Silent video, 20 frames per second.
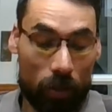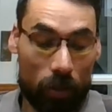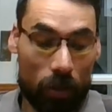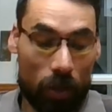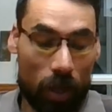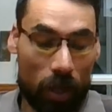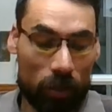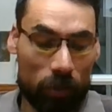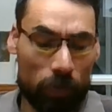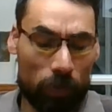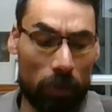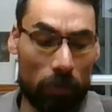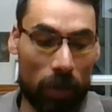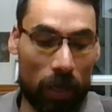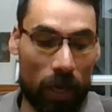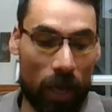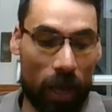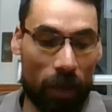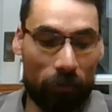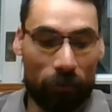I spent my
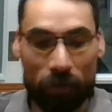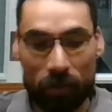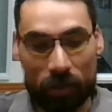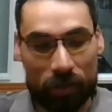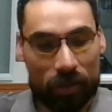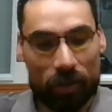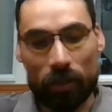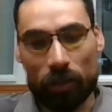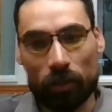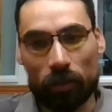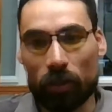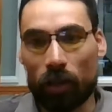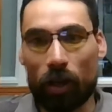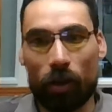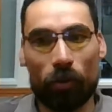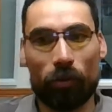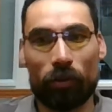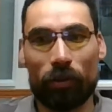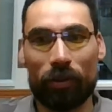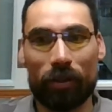life in this little
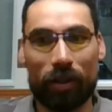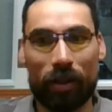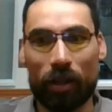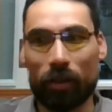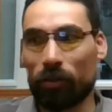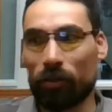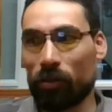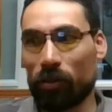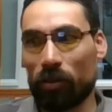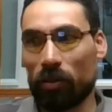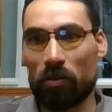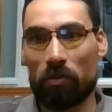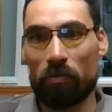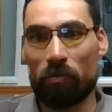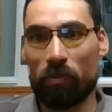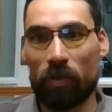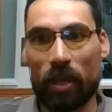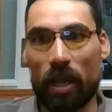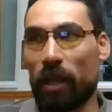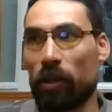town until
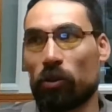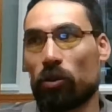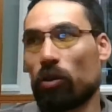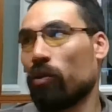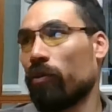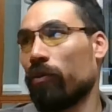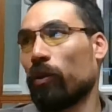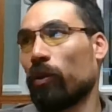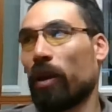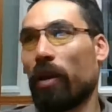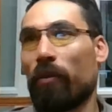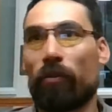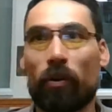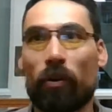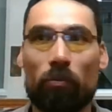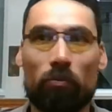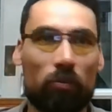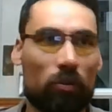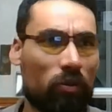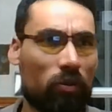the age of whatever,
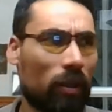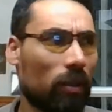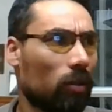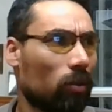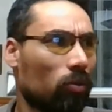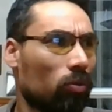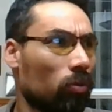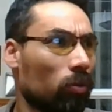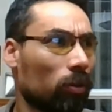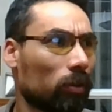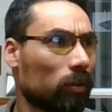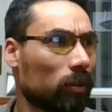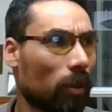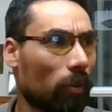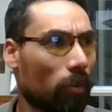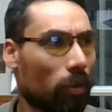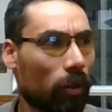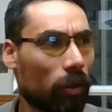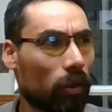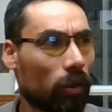22 or
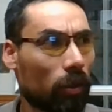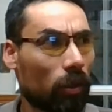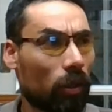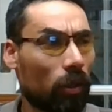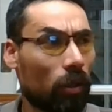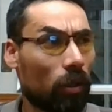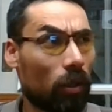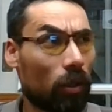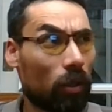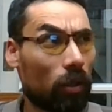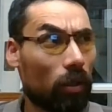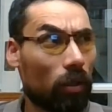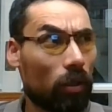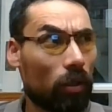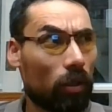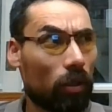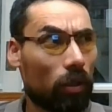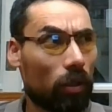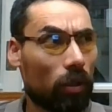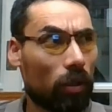something,
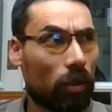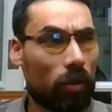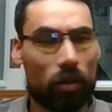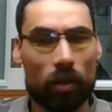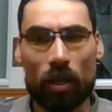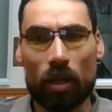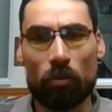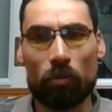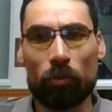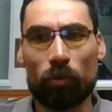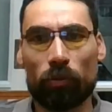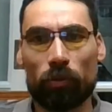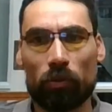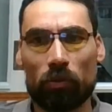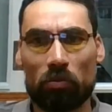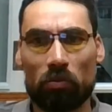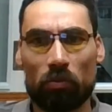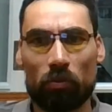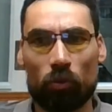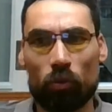and then I moved
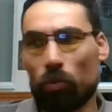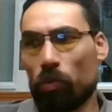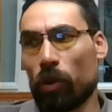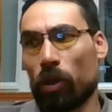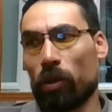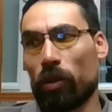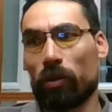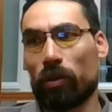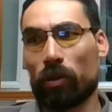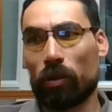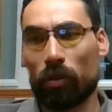to Berlin.